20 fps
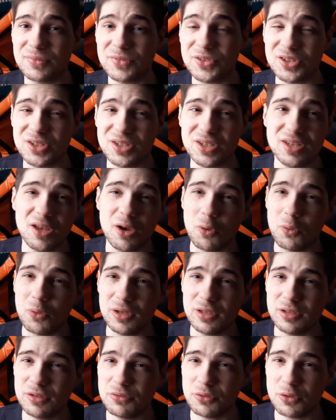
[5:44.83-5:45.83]
See, now
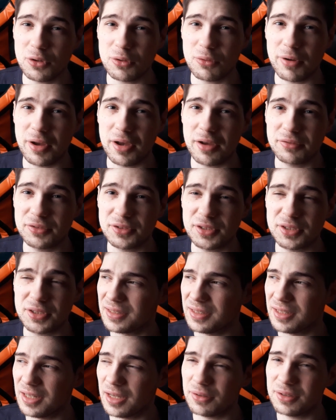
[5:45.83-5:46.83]
World of
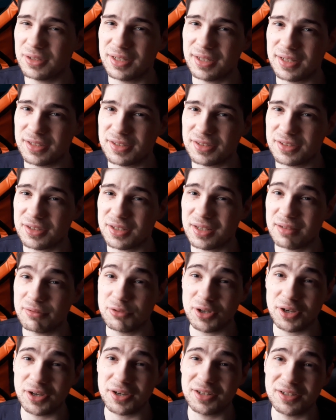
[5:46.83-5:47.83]
Warcraft, nowadays
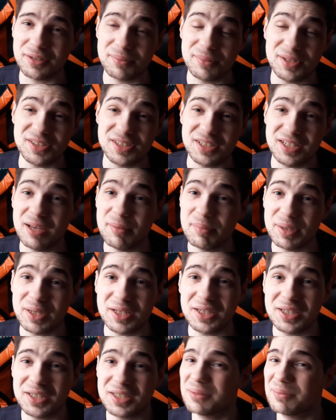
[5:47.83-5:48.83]
every item is an epic
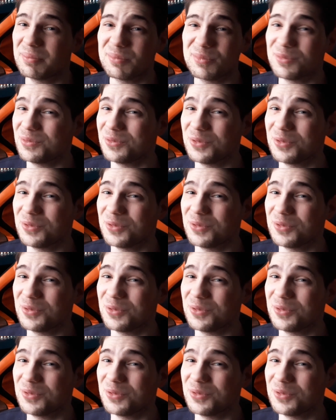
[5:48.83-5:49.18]
item.